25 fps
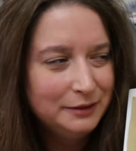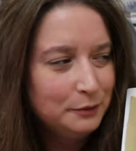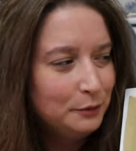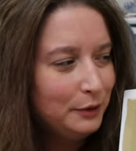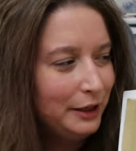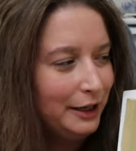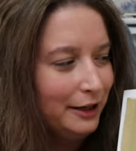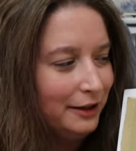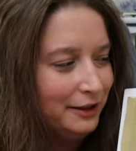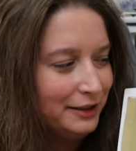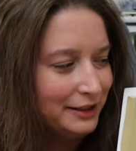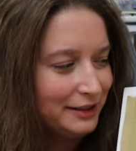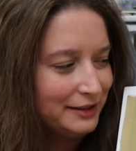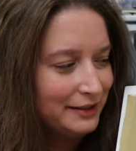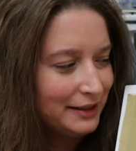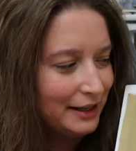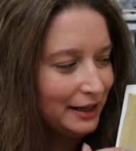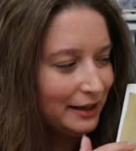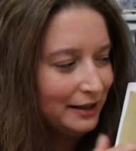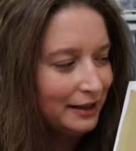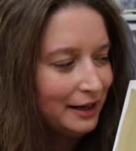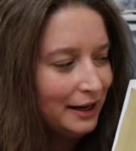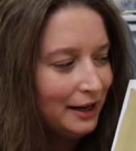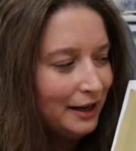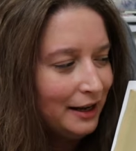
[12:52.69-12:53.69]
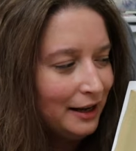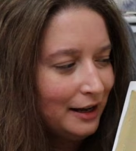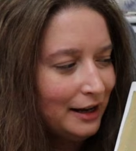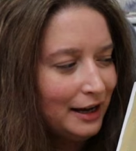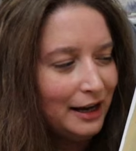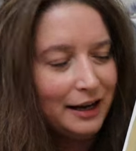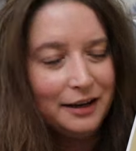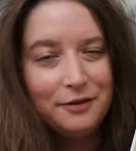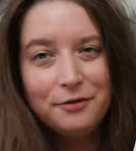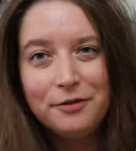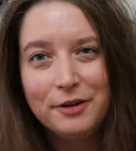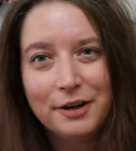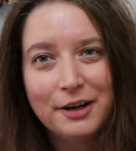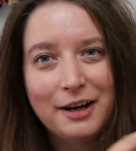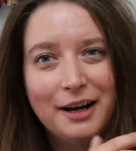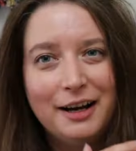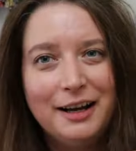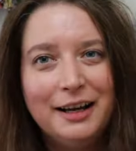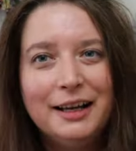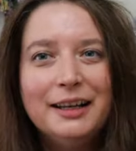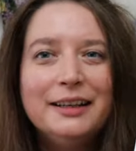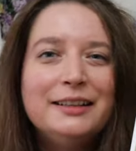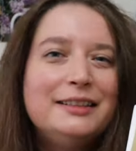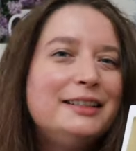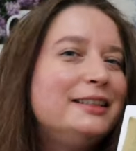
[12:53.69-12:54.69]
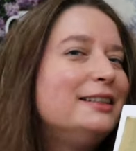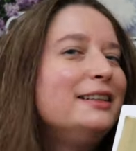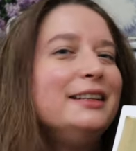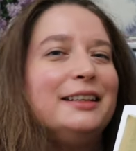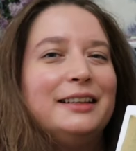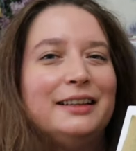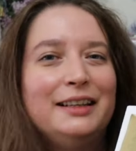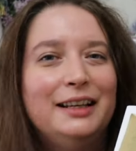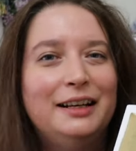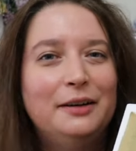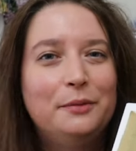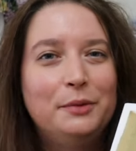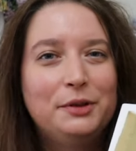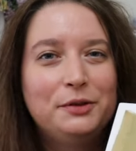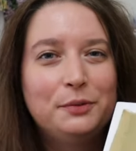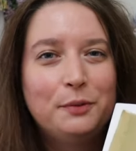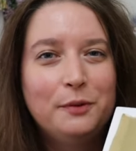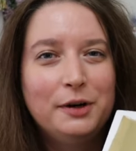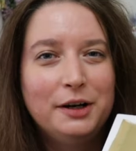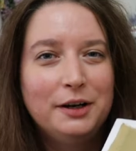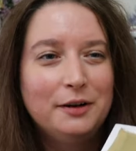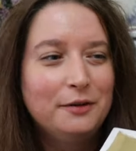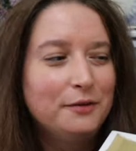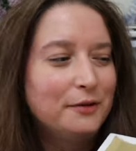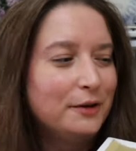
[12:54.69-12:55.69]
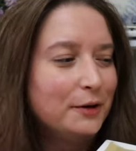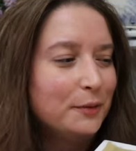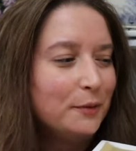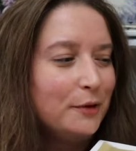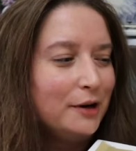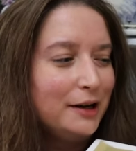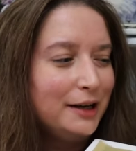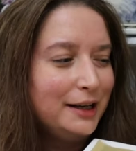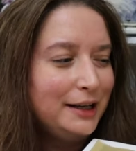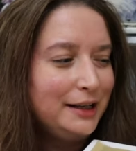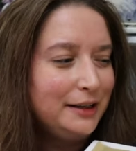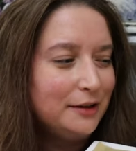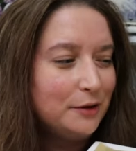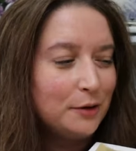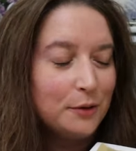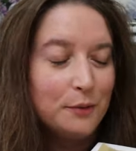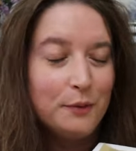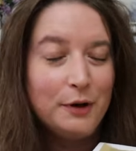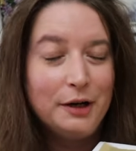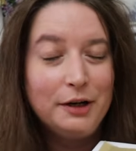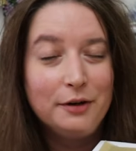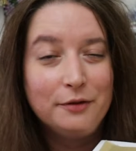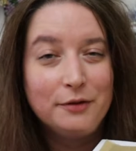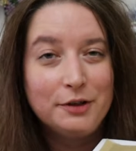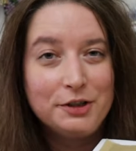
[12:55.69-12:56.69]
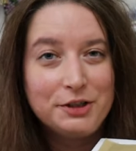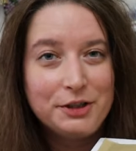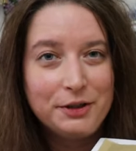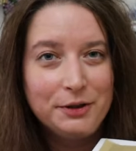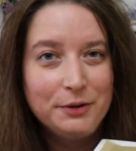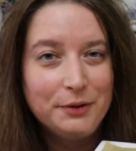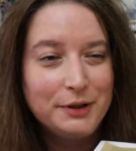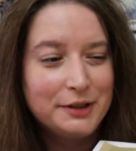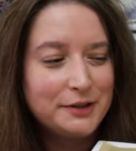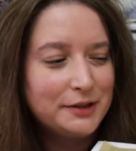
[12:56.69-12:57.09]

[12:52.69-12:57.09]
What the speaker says: weird is that I forgot that it was 1/1 or 1/2,